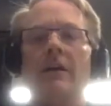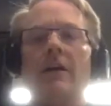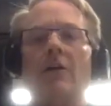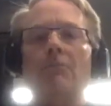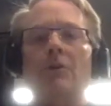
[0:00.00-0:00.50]

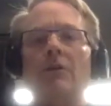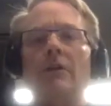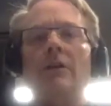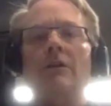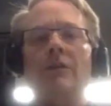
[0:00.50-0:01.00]
help you
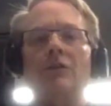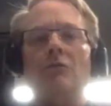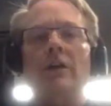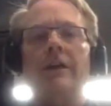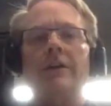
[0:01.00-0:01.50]

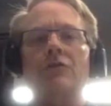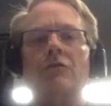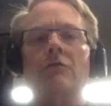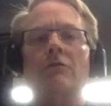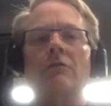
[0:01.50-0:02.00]
individualize
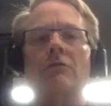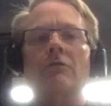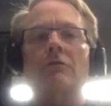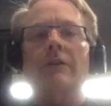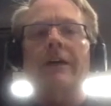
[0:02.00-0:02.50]
or
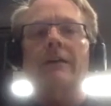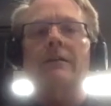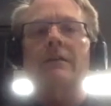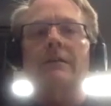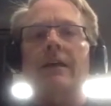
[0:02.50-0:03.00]
correct
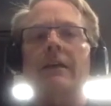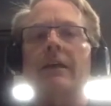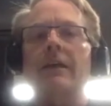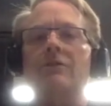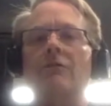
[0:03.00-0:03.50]

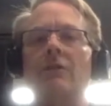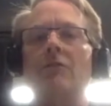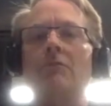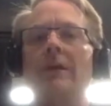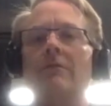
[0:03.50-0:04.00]
techniques. So I
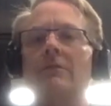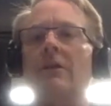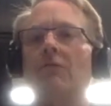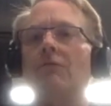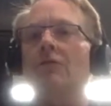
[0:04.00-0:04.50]
hope that was
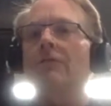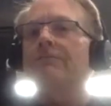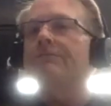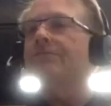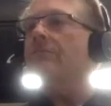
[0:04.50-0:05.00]
helpful.
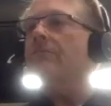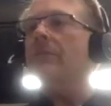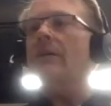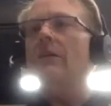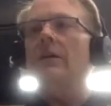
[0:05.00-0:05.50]

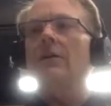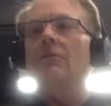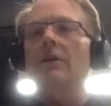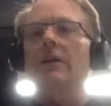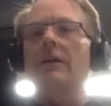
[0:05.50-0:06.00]

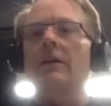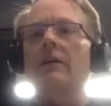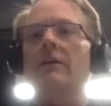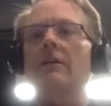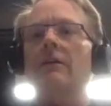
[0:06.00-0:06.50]
We're
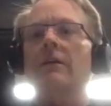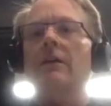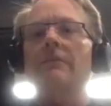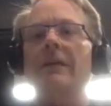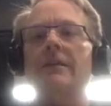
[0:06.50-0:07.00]
gonna kind
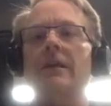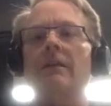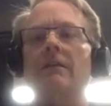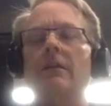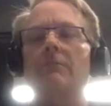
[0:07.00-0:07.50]
of maintain
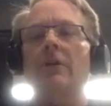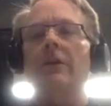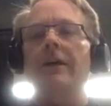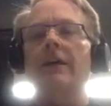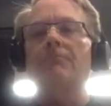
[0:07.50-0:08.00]
the theme on
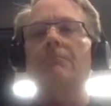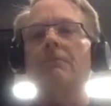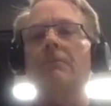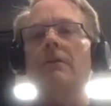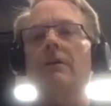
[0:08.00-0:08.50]
the hip
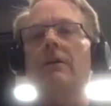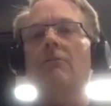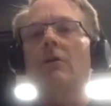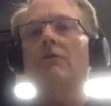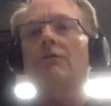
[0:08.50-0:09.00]
thing
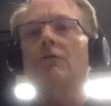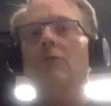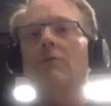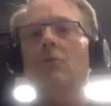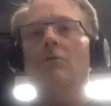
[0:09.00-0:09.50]
for
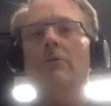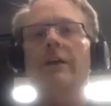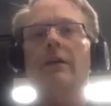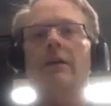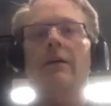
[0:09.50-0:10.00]
one more
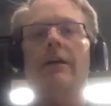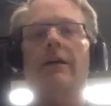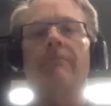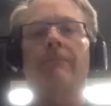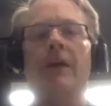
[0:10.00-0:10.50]
week.
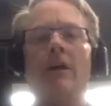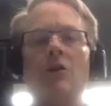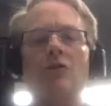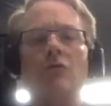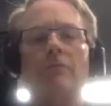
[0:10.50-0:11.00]

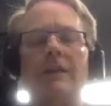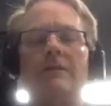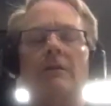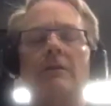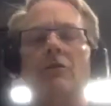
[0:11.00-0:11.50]
So
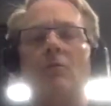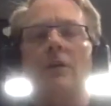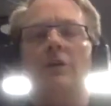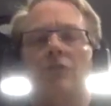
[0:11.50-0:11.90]
basically, to walk you